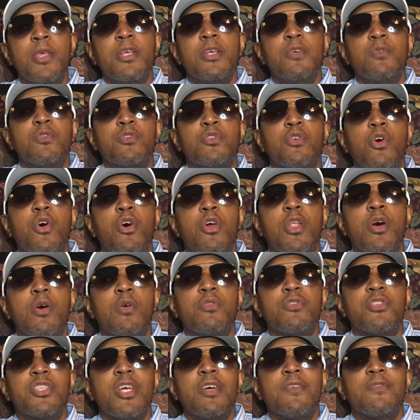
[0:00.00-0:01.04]
What's going
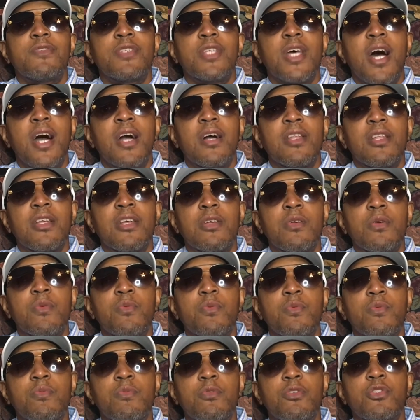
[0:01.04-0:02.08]
on, Jeff Stockler?
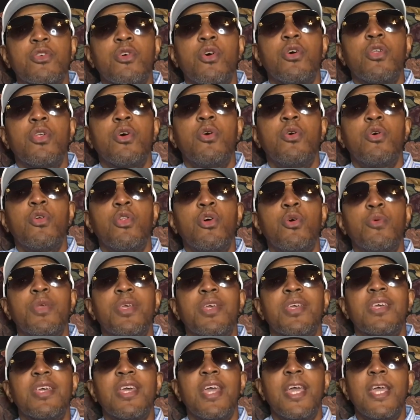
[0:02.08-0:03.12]
What's going on, Gloria
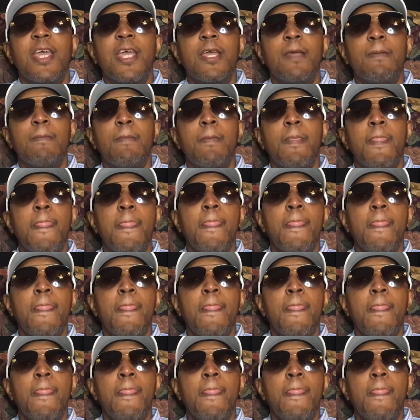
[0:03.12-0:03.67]
K?